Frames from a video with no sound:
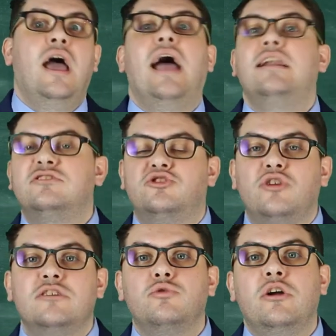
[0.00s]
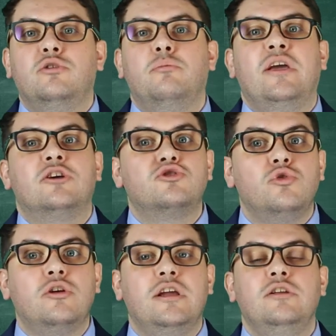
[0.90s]
and it's just going to be a
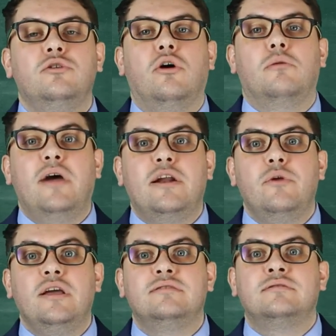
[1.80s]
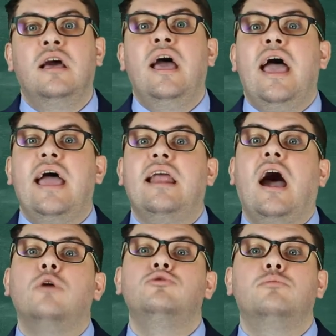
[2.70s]
short intro on metrics and
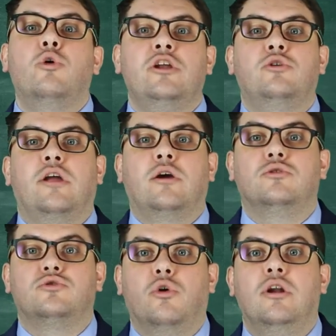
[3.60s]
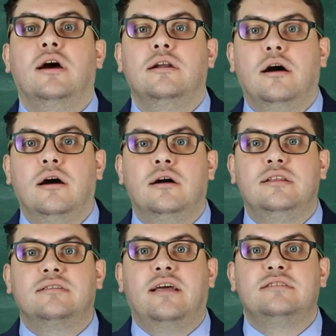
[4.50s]
how to monitor and control
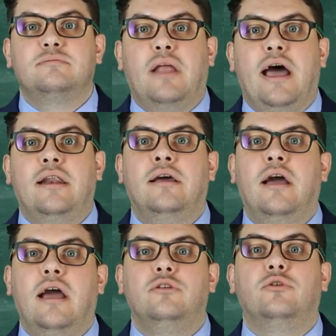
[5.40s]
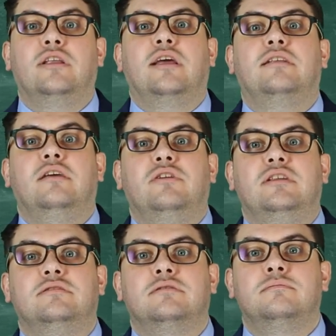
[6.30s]
the test plan during the
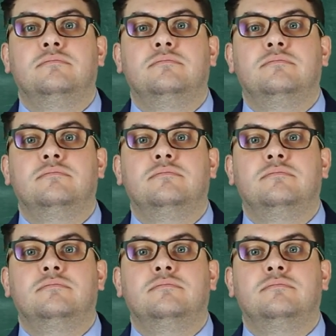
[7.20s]
activities.